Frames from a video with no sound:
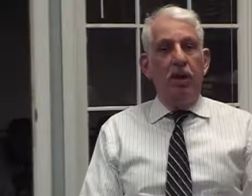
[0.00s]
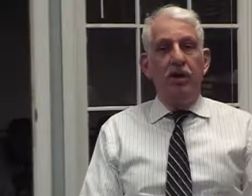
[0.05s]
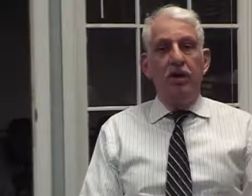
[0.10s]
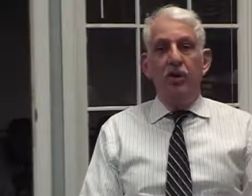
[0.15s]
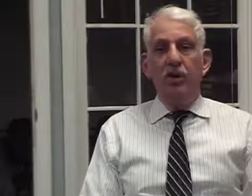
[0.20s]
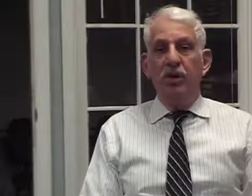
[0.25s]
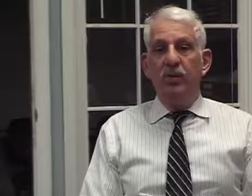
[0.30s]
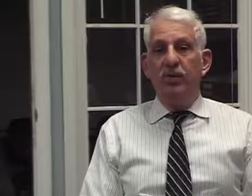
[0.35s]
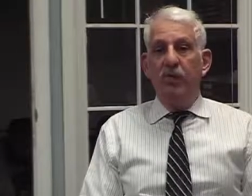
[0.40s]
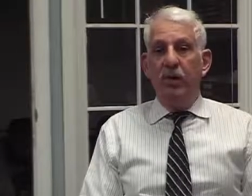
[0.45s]
Are
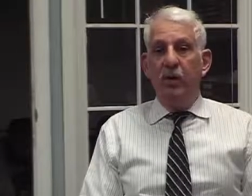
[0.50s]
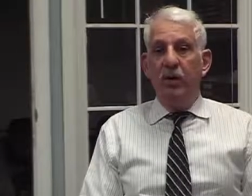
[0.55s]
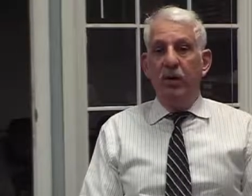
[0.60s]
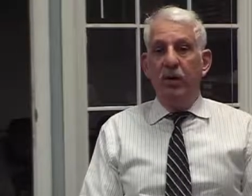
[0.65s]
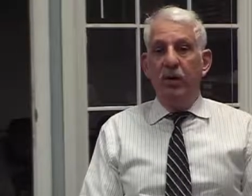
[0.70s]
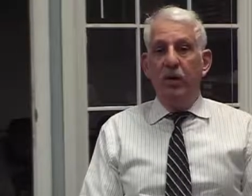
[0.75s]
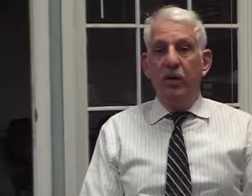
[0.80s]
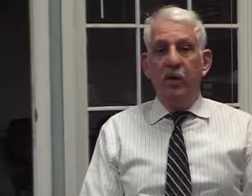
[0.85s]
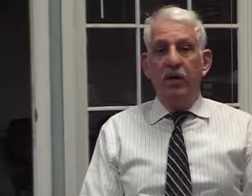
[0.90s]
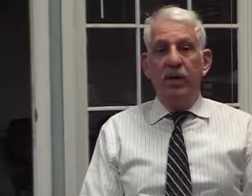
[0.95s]
you at a
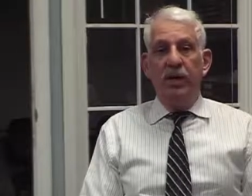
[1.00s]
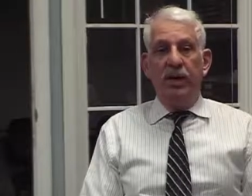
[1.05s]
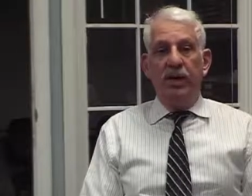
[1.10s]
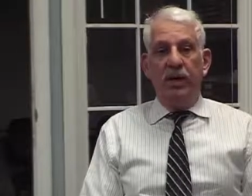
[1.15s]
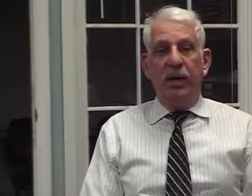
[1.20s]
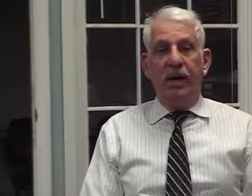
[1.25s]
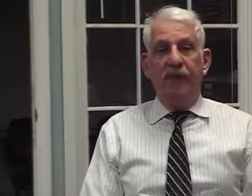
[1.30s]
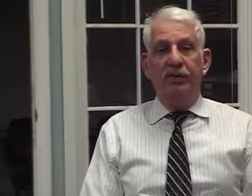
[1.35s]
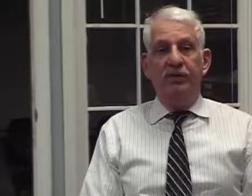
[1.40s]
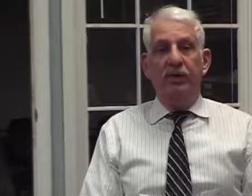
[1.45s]
point where you
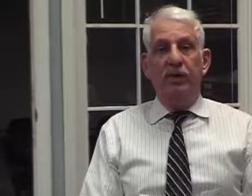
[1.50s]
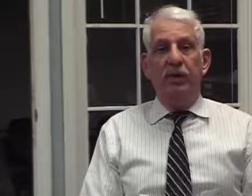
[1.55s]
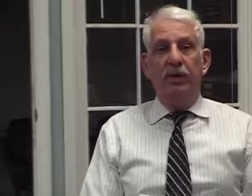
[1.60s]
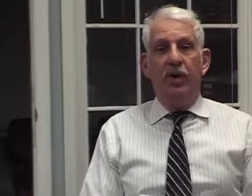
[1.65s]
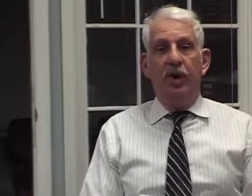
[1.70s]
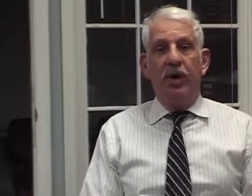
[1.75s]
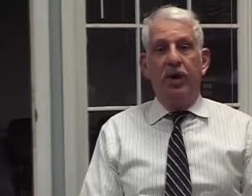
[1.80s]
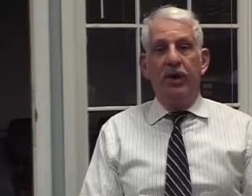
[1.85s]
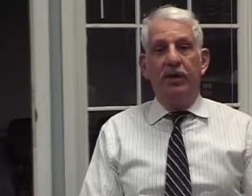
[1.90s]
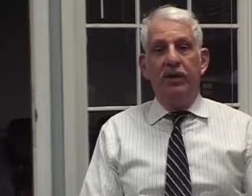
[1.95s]
have to
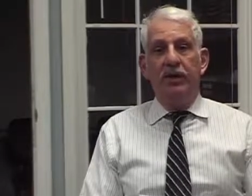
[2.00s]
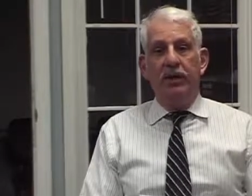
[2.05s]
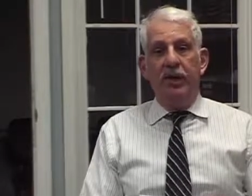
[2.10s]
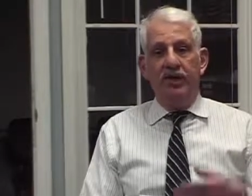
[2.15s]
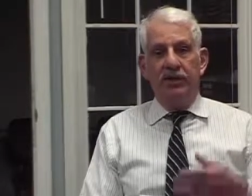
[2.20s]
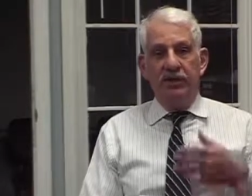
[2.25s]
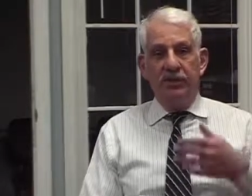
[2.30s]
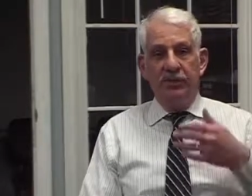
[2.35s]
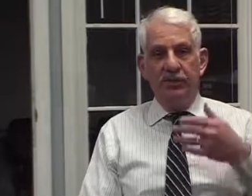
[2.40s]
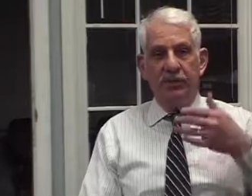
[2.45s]
wear
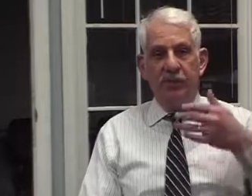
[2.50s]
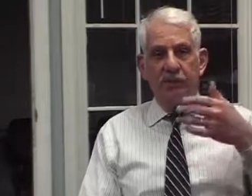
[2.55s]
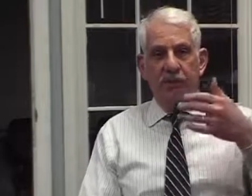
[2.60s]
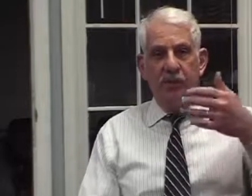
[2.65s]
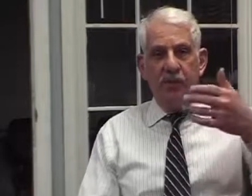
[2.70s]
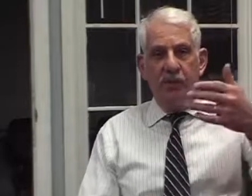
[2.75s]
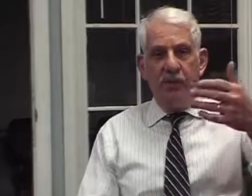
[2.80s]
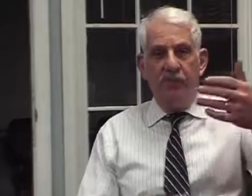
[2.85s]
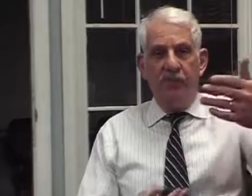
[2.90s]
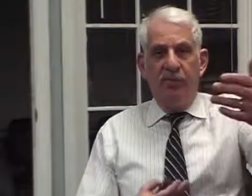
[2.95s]
eyeglasses for
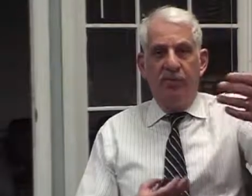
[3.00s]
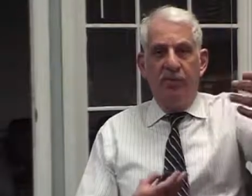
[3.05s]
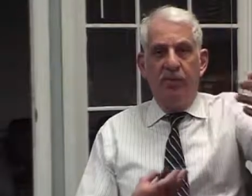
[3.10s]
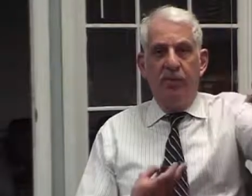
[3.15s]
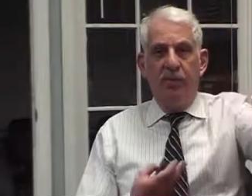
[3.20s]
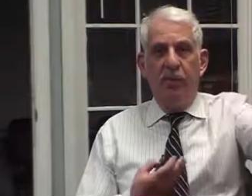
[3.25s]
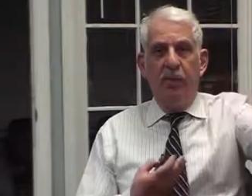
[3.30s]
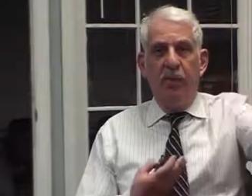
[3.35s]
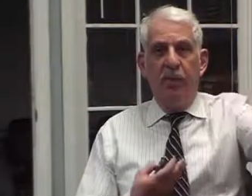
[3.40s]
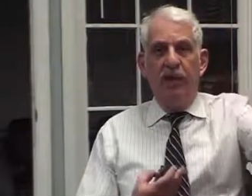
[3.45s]
both
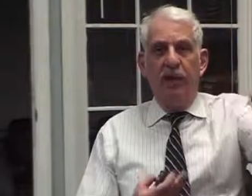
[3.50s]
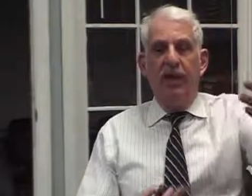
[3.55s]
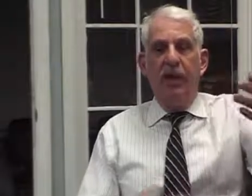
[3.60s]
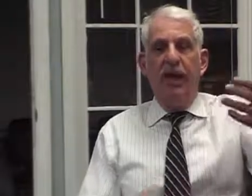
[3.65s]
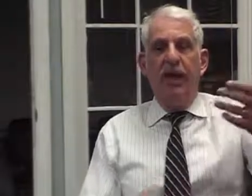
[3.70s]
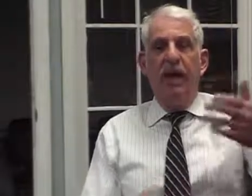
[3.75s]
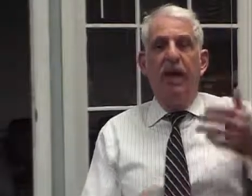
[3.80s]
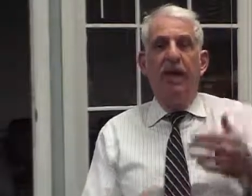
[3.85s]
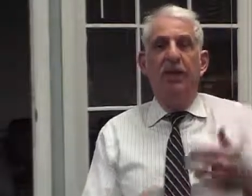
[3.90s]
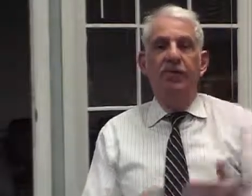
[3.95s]
far away
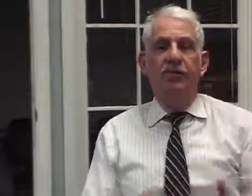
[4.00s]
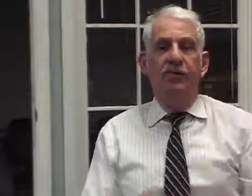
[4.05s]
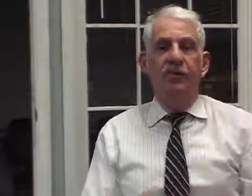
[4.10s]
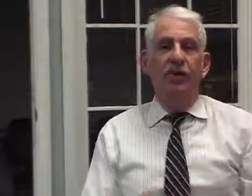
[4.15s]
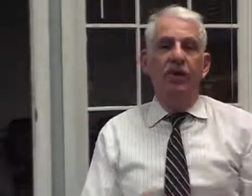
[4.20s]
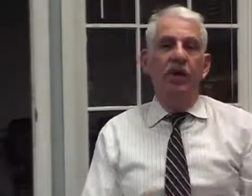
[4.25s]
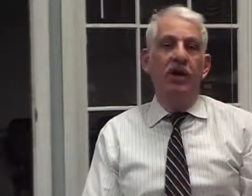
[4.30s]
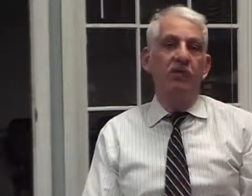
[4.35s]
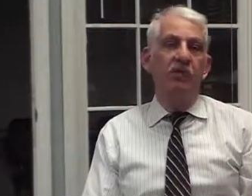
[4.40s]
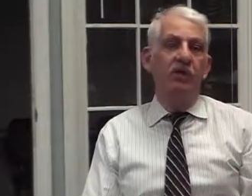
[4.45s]
and
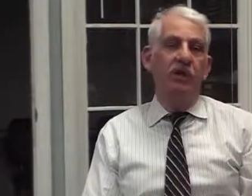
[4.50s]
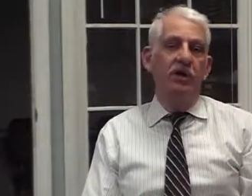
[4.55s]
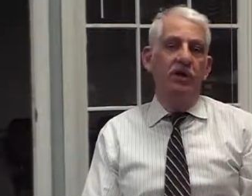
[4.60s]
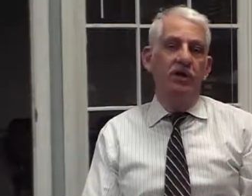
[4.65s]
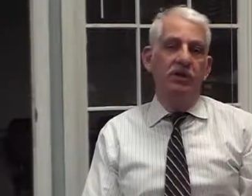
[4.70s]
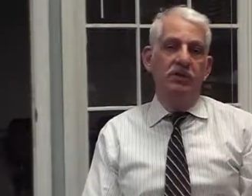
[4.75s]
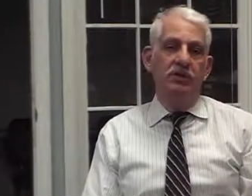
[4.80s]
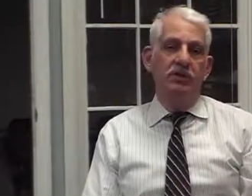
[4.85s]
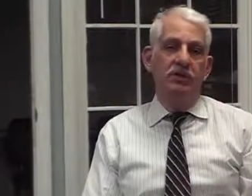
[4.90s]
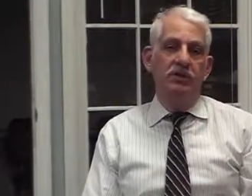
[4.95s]
for up
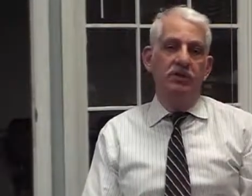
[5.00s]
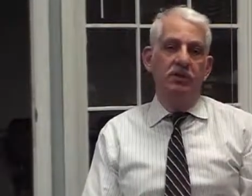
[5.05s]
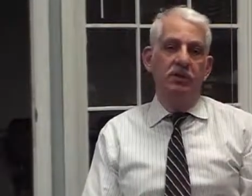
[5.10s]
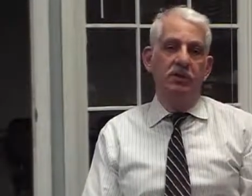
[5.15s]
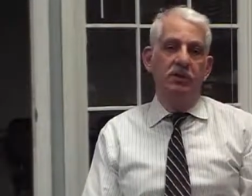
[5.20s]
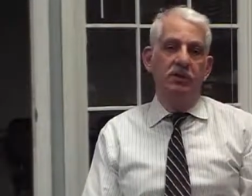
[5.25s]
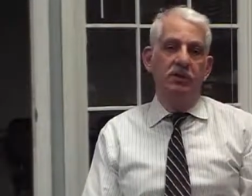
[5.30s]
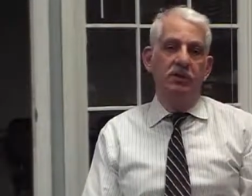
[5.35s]
close?